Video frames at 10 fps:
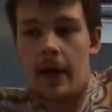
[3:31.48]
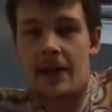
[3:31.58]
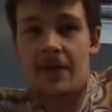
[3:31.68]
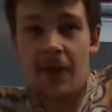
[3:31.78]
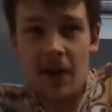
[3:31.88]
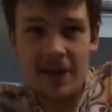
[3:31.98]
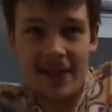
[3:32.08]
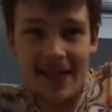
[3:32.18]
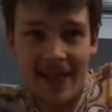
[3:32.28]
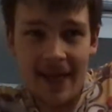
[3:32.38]
as far as
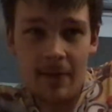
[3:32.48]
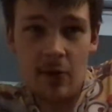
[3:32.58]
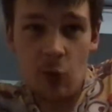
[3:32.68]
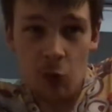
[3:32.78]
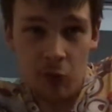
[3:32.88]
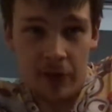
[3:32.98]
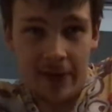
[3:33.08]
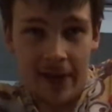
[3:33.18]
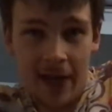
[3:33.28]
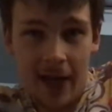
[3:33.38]
this game
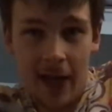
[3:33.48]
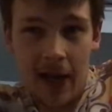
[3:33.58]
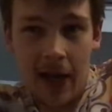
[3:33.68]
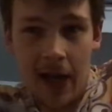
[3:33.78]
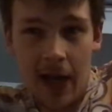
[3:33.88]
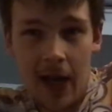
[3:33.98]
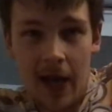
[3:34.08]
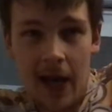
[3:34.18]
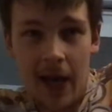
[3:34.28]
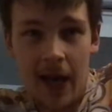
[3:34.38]
goes,
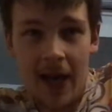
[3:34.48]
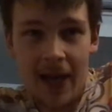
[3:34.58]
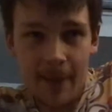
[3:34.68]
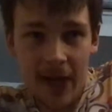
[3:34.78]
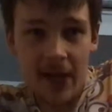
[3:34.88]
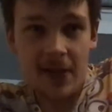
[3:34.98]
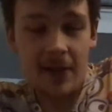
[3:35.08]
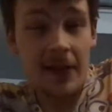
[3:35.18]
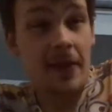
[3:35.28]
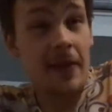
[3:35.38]
I'm
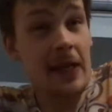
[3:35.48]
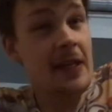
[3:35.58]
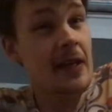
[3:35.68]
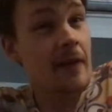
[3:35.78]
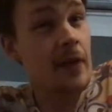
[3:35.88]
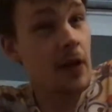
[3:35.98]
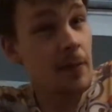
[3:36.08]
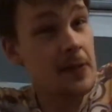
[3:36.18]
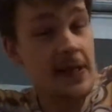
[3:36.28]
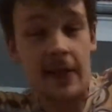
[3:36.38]
actually thinking of an
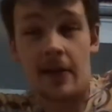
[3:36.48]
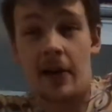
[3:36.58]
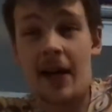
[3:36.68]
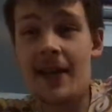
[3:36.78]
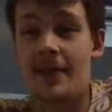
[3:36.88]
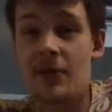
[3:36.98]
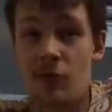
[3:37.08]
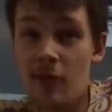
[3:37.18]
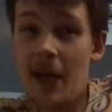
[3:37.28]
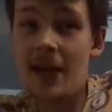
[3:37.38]
upset here. I
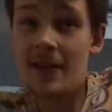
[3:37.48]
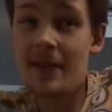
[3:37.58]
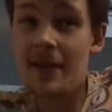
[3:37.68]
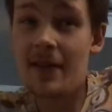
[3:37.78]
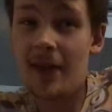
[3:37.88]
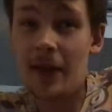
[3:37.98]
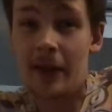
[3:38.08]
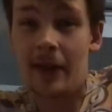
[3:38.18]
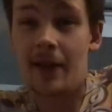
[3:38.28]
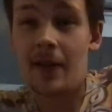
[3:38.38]
do actually
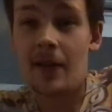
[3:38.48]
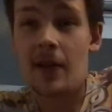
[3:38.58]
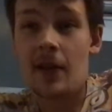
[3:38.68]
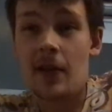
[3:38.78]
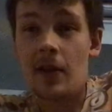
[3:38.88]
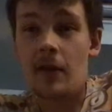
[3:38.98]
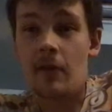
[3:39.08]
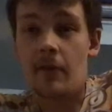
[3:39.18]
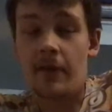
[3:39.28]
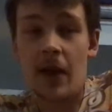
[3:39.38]
think,
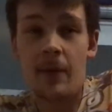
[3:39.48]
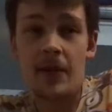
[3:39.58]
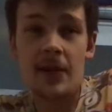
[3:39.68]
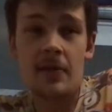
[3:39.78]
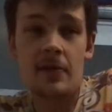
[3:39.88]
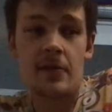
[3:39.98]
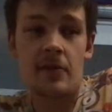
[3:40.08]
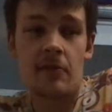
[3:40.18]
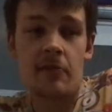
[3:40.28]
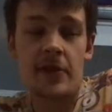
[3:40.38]
with
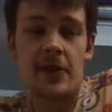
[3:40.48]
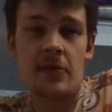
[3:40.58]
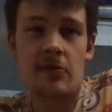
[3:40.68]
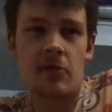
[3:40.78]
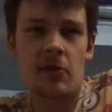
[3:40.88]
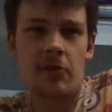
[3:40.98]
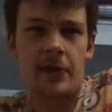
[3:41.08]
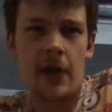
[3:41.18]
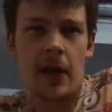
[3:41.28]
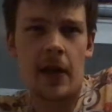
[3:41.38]
Aberdeen's recent
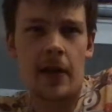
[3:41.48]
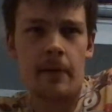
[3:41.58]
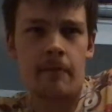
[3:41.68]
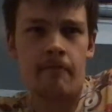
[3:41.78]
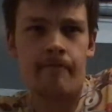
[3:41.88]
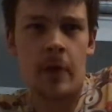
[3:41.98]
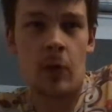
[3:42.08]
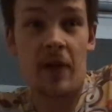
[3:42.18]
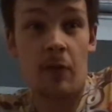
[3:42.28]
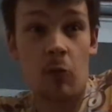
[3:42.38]
struggles,
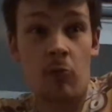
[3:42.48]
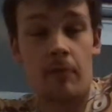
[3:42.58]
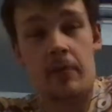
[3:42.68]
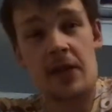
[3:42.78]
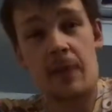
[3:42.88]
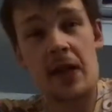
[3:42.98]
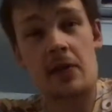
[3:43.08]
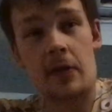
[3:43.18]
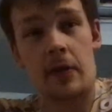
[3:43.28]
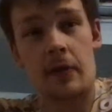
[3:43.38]
away from home
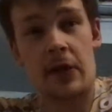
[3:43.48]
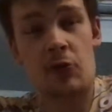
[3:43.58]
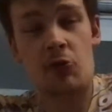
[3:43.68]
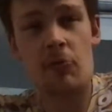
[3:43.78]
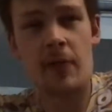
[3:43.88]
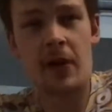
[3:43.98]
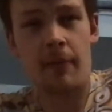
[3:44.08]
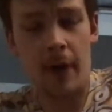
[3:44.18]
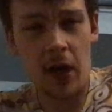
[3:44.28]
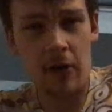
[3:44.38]
especially, they drew with
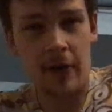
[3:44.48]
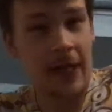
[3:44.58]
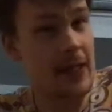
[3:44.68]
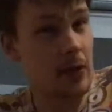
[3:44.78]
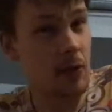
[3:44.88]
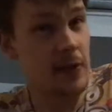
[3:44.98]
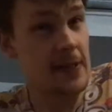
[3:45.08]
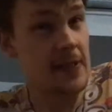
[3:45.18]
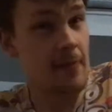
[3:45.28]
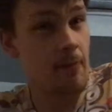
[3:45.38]
Kilmarnock and they lost
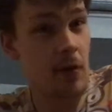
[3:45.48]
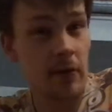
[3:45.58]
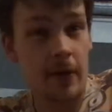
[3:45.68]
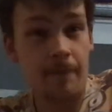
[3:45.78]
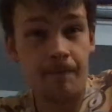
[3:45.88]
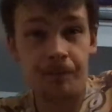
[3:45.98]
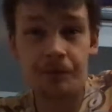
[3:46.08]
to St Mirren.